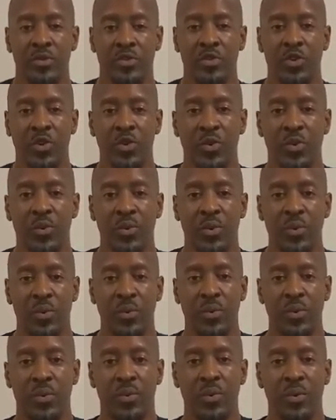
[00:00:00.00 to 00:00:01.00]

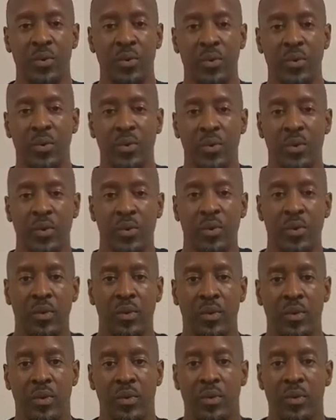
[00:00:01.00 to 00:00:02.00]
two,
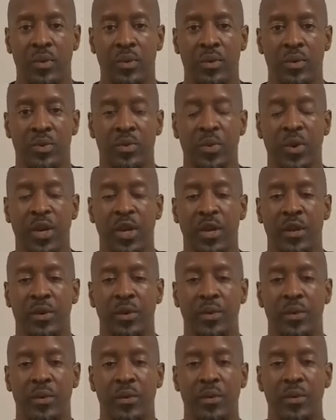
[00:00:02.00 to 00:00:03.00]
three.
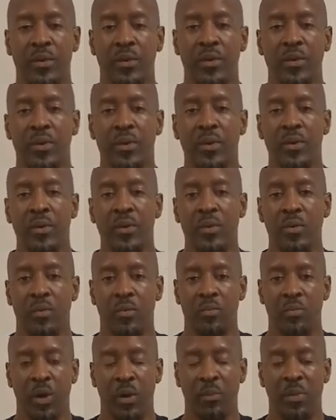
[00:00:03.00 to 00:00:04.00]

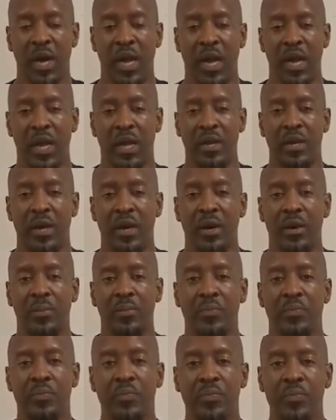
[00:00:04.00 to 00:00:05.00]
Bring my hand
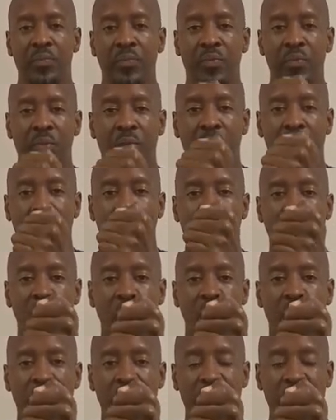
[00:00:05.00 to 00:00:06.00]
up.
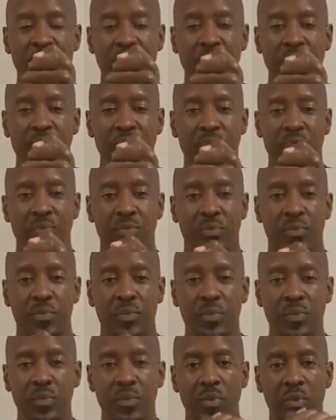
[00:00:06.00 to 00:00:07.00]
One,
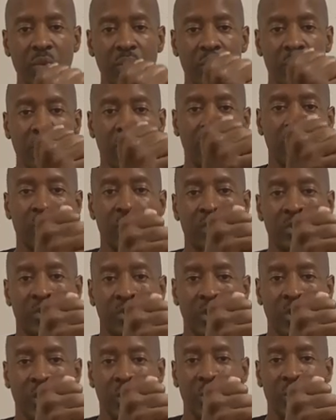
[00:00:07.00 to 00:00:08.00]

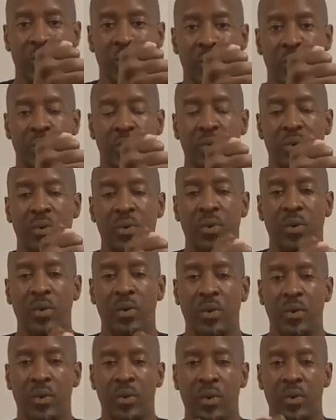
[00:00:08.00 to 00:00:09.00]
two.
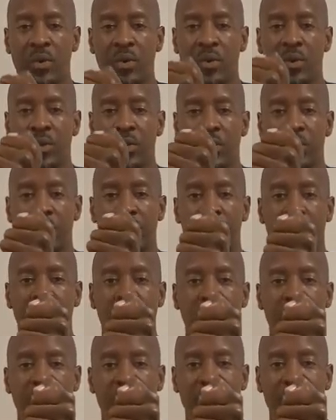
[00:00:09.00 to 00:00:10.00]

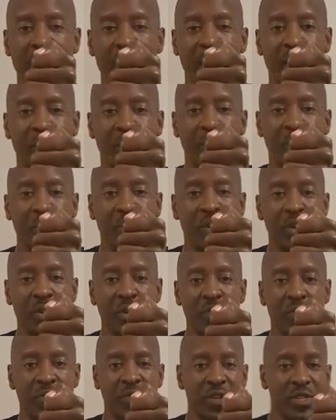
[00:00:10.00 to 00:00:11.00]
Third time, pull
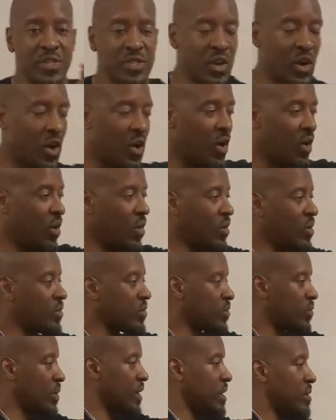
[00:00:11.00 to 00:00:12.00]
your fist
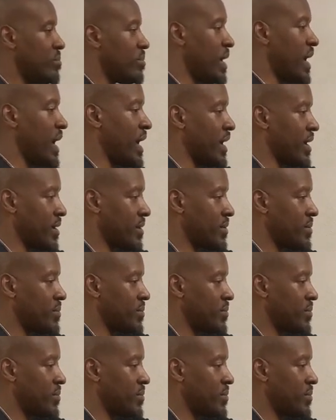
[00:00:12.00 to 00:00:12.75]
all the way back.